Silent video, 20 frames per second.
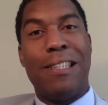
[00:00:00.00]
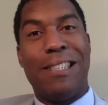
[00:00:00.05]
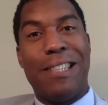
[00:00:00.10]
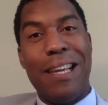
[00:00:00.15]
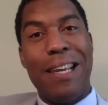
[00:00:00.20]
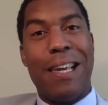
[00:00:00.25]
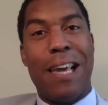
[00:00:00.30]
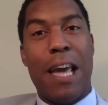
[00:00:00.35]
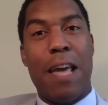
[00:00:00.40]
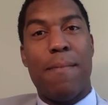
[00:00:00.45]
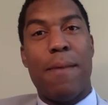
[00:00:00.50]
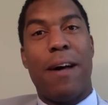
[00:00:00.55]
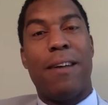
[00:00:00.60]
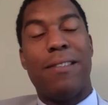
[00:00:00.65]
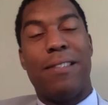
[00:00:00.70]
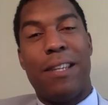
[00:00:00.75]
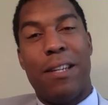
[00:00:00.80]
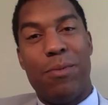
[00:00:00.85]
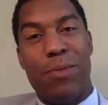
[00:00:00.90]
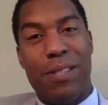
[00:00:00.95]
she came out
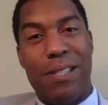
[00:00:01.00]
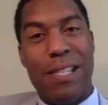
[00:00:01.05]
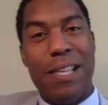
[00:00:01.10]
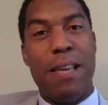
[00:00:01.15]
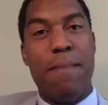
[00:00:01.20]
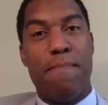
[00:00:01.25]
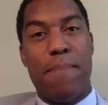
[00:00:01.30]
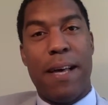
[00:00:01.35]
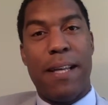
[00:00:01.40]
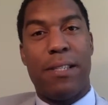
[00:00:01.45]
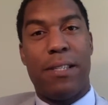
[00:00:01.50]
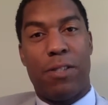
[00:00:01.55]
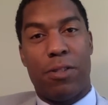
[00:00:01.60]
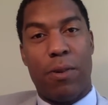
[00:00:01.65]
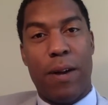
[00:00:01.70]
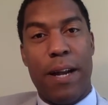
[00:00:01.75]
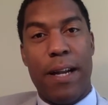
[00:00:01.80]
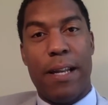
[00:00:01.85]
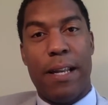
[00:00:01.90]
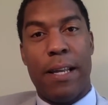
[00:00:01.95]
and said it was the best
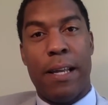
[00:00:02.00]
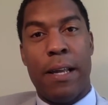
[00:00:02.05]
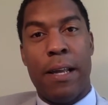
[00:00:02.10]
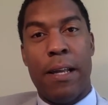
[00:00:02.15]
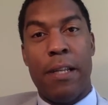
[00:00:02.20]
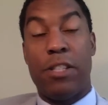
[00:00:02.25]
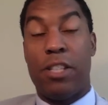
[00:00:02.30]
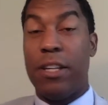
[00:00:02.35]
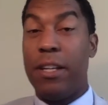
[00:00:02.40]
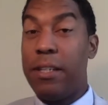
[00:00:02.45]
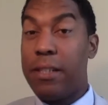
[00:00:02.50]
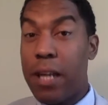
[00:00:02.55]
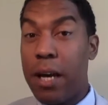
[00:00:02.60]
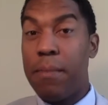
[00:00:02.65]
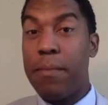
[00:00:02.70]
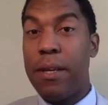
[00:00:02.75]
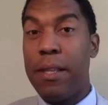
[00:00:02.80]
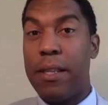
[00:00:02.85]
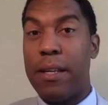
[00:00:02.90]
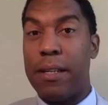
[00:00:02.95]
training." She didn't
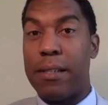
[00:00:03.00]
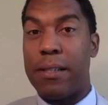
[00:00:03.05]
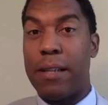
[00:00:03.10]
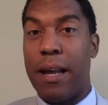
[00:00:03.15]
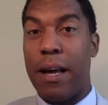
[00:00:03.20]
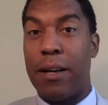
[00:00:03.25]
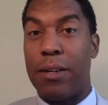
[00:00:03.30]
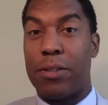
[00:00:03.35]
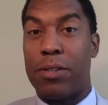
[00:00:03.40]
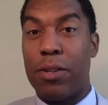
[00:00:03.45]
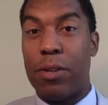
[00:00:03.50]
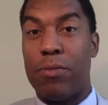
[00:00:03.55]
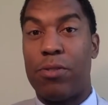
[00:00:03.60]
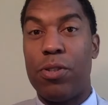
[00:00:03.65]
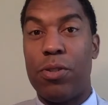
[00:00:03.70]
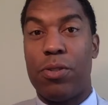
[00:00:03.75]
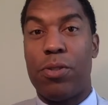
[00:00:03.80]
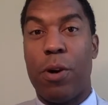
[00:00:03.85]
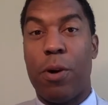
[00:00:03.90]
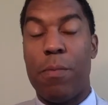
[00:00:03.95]
tell me this now. So if
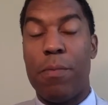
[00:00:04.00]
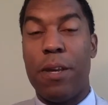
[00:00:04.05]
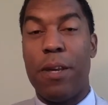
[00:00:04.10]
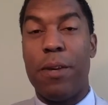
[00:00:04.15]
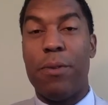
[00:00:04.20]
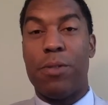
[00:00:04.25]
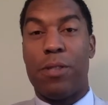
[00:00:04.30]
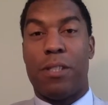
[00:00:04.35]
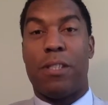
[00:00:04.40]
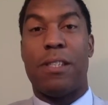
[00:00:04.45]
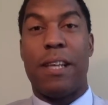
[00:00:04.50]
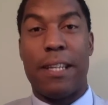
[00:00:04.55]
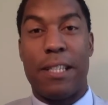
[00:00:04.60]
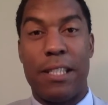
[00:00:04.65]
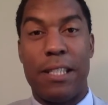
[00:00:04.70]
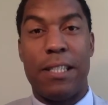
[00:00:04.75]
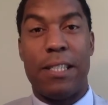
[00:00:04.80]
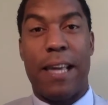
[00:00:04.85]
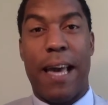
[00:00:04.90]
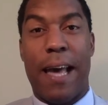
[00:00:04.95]
she told me, it was just like
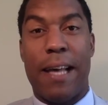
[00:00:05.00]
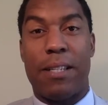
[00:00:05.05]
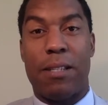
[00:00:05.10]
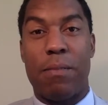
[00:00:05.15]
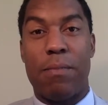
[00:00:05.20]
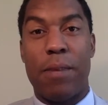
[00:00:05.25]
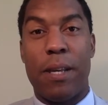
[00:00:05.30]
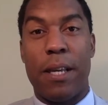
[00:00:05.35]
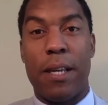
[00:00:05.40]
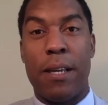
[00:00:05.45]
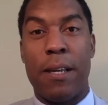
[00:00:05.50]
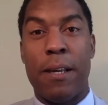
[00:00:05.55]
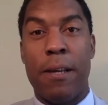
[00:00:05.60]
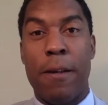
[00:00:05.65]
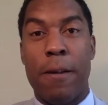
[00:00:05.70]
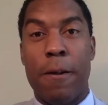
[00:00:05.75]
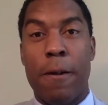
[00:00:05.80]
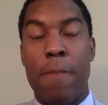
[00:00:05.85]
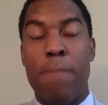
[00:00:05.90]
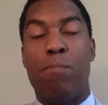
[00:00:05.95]
she's gassing me.
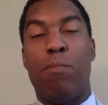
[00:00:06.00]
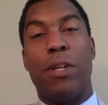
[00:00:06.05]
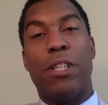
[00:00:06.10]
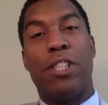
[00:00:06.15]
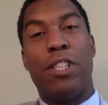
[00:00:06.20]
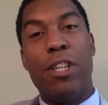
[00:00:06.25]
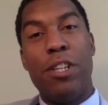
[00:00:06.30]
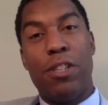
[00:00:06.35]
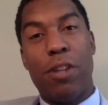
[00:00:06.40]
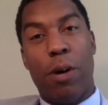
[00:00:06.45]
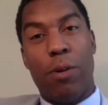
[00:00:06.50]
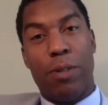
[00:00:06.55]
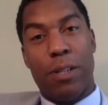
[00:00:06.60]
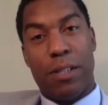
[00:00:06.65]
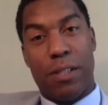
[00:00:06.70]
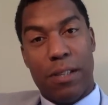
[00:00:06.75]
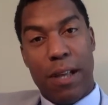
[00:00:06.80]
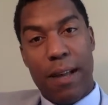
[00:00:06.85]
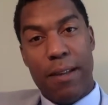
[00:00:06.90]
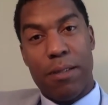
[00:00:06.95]
But she told the
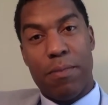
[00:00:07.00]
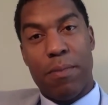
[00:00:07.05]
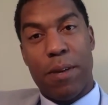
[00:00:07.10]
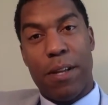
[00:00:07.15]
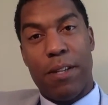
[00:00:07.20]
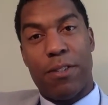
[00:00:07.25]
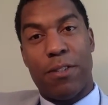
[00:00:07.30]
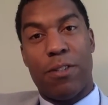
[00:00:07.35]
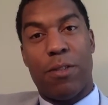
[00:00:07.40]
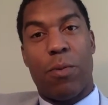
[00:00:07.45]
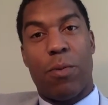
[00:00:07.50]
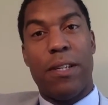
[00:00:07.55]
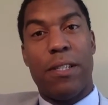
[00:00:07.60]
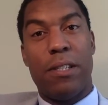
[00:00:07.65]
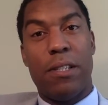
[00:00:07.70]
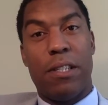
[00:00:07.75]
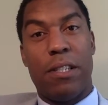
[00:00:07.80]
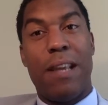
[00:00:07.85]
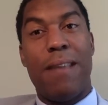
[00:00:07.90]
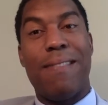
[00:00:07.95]
sales manager and the
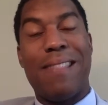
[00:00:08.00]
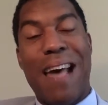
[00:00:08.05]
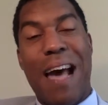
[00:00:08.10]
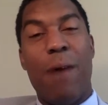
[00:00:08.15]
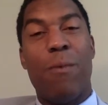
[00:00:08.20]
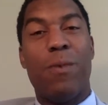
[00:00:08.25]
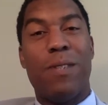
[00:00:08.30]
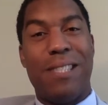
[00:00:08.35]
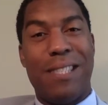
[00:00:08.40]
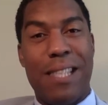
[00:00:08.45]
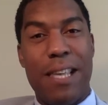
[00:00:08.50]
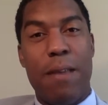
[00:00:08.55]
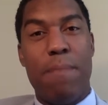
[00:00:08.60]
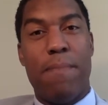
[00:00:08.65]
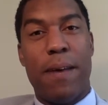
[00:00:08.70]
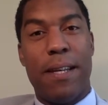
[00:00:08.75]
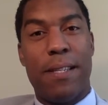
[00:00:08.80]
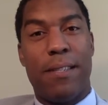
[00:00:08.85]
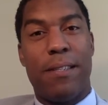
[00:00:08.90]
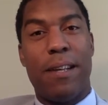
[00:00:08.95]
rest of the team, "That was the
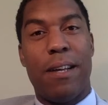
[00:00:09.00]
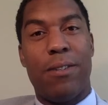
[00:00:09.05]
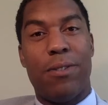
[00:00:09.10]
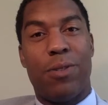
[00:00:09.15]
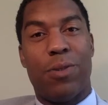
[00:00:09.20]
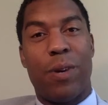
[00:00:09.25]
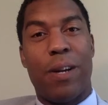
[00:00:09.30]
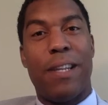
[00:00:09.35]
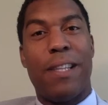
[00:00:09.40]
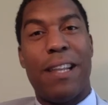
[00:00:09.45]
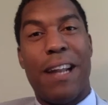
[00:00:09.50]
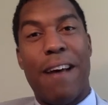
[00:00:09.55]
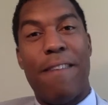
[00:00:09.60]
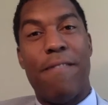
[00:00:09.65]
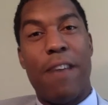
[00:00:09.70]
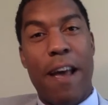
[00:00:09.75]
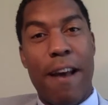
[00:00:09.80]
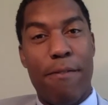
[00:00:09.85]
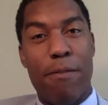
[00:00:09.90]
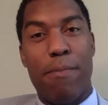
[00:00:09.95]
best sales training that
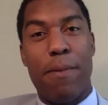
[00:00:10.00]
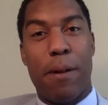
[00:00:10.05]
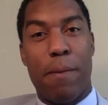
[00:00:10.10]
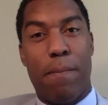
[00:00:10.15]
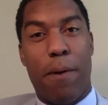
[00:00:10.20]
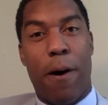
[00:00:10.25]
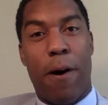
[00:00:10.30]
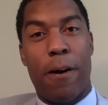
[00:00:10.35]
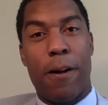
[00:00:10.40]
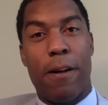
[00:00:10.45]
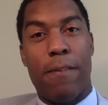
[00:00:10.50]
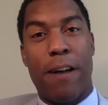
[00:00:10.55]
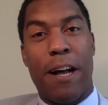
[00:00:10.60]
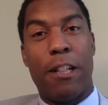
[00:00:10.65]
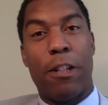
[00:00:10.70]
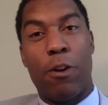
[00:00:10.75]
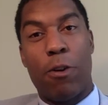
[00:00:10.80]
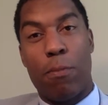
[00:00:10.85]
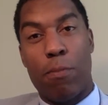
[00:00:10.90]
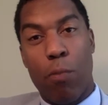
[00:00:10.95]
I've ever been a part of. I
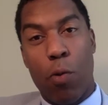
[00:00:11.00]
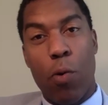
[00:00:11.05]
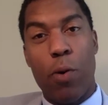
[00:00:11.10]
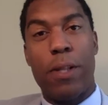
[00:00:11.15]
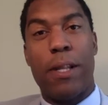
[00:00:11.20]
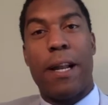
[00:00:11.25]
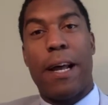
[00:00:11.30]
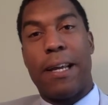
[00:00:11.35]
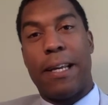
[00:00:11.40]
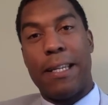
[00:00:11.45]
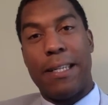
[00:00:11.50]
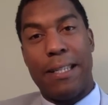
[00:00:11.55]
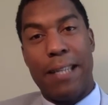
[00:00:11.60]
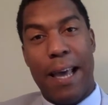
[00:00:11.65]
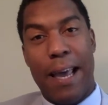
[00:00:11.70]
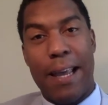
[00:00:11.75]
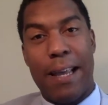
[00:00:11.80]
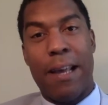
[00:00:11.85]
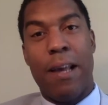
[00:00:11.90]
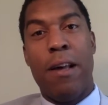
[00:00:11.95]
learned more than I can
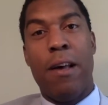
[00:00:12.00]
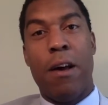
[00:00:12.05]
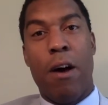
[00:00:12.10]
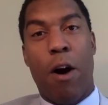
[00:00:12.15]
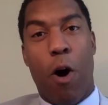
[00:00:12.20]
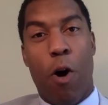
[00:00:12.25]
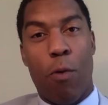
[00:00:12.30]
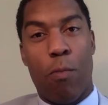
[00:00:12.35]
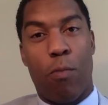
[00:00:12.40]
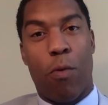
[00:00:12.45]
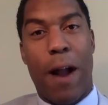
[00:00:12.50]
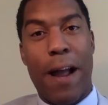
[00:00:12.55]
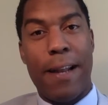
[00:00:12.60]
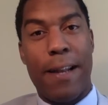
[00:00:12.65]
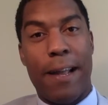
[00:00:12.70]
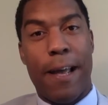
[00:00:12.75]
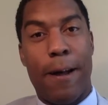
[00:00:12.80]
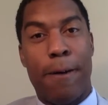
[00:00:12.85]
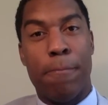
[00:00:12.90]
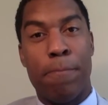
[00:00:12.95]
take home right
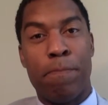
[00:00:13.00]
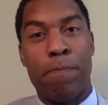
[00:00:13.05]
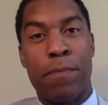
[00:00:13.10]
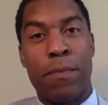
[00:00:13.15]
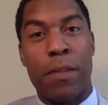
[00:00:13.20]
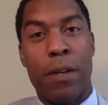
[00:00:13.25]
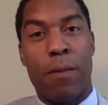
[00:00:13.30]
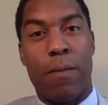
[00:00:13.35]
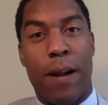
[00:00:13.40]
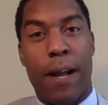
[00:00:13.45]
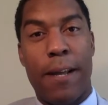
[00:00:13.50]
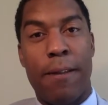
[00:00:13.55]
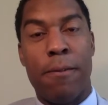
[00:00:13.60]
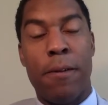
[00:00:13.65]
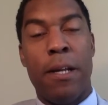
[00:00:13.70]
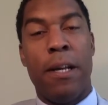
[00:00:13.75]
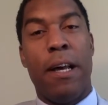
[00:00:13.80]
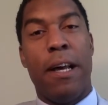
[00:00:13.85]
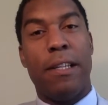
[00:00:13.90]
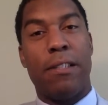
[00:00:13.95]
now," right?
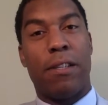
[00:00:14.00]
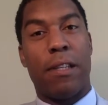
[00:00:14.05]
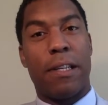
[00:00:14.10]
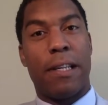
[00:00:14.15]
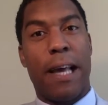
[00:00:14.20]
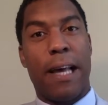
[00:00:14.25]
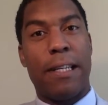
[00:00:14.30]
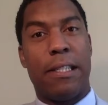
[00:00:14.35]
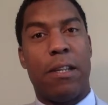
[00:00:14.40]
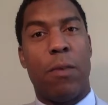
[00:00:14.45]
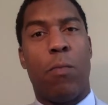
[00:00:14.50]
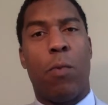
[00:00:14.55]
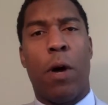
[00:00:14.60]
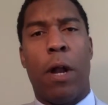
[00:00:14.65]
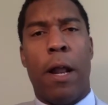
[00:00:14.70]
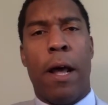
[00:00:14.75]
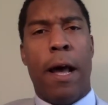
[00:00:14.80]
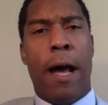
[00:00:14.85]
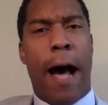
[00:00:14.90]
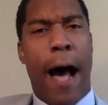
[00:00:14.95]
And so the guy said,
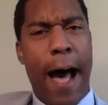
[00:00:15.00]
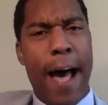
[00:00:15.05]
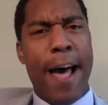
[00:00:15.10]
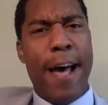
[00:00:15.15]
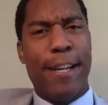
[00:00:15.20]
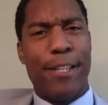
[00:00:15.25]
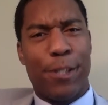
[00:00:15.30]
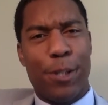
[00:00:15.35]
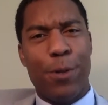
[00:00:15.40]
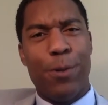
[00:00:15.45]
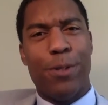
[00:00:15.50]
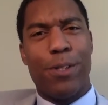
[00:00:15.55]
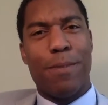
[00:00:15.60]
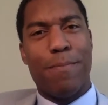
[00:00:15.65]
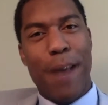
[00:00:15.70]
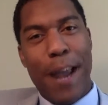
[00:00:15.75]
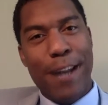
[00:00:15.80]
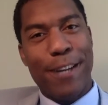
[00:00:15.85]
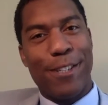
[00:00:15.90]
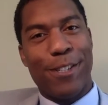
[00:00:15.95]
"What? I asked you as a
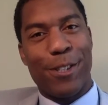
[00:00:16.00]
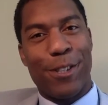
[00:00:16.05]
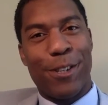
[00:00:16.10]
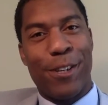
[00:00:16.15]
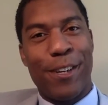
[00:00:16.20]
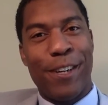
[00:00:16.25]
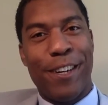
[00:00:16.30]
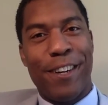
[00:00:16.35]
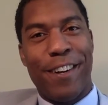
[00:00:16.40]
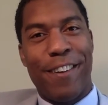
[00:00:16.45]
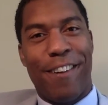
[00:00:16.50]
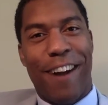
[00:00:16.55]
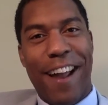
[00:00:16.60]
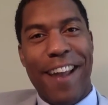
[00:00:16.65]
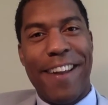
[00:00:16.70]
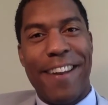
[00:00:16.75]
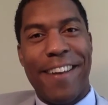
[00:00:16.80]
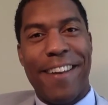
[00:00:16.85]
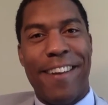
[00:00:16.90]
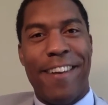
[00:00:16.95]
manager,
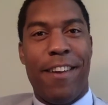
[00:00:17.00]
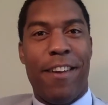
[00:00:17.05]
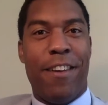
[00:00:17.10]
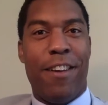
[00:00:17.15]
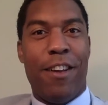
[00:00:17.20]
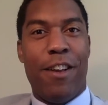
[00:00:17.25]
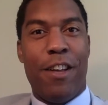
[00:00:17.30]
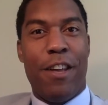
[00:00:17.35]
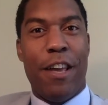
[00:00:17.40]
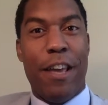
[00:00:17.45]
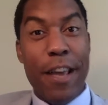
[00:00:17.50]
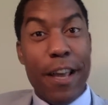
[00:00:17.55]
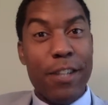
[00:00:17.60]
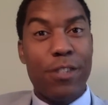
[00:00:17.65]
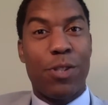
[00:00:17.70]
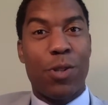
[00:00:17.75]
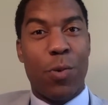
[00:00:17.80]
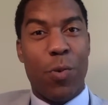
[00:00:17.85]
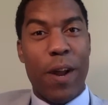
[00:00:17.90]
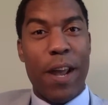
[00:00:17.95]
right?
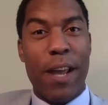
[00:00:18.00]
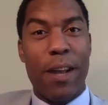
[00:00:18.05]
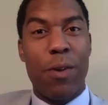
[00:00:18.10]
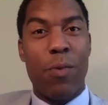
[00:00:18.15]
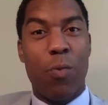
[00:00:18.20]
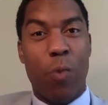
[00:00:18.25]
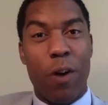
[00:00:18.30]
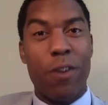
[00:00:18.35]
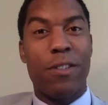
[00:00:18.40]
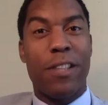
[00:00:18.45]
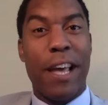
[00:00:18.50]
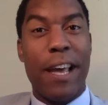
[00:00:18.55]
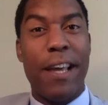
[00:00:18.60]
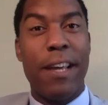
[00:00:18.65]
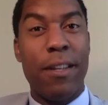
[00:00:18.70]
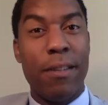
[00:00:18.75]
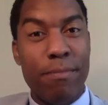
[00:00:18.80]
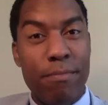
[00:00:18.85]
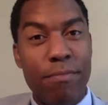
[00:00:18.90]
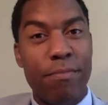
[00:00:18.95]
Is Durran worth
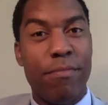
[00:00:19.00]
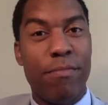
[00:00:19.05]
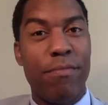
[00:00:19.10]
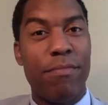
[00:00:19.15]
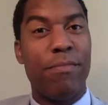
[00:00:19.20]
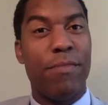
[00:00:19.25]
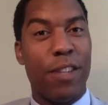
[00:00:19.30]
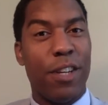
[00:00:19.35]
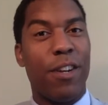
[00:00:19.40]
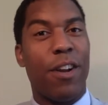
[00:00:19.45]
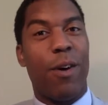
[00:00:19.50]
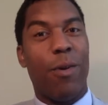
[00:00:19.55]
a, you